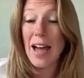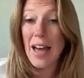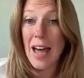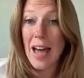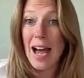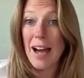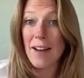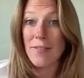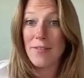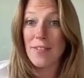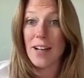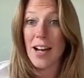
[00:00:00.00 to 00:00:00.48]

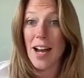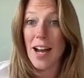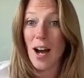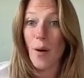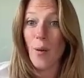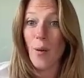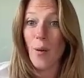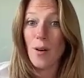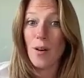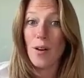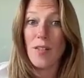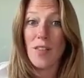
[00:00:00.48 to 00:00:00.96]
half an
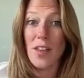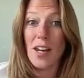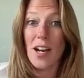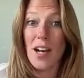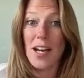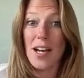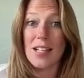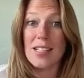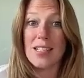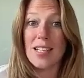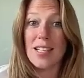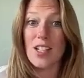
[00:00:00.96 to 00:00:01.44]
hour than
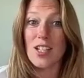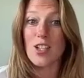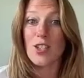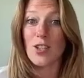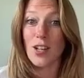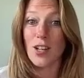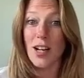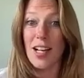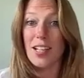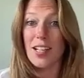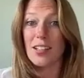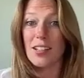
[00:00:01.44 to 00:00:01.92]
I did
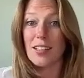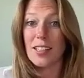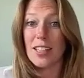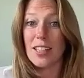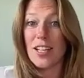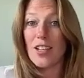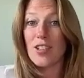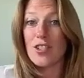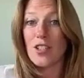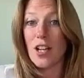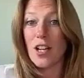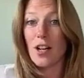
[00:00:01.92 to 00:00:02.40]
trying to
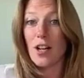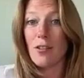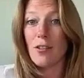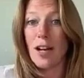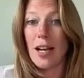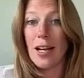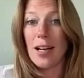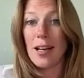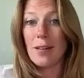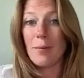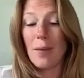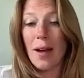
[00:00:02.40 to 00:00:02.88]
lead
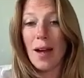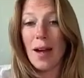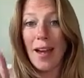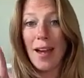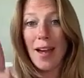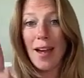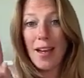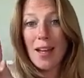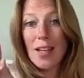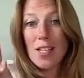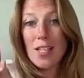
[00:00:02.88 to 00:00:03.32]
generate in my